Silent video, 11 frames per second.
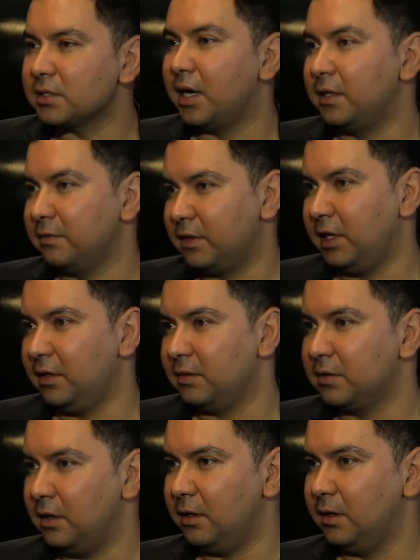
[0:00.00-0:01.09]
side of things
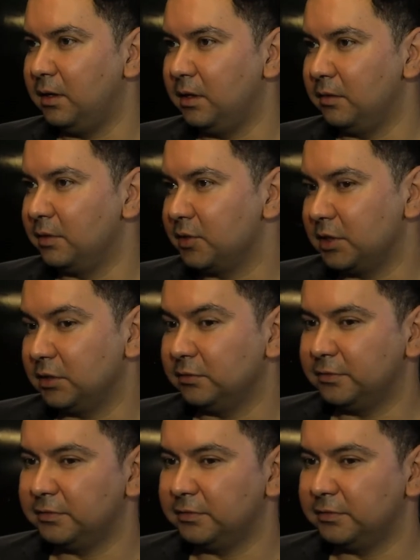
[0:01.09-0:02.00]
on a reserve